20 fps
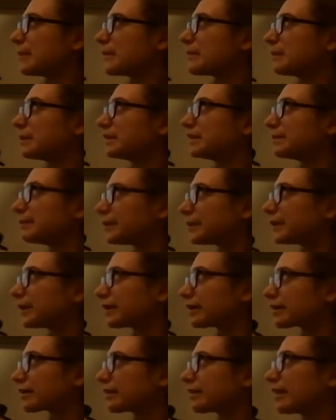in the
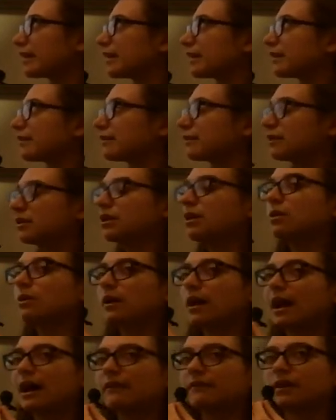book that,
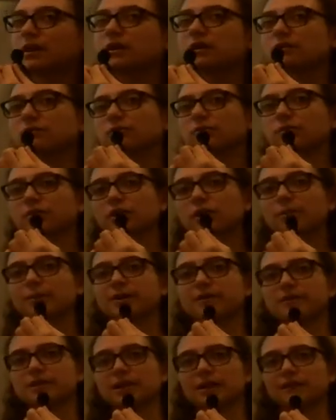having a little bit
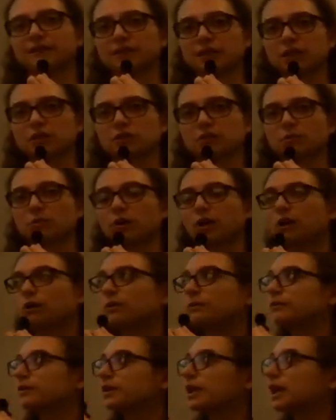of a definition will
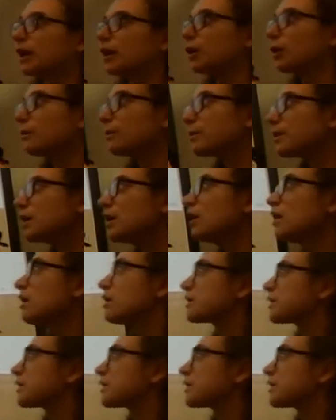hopefully help. So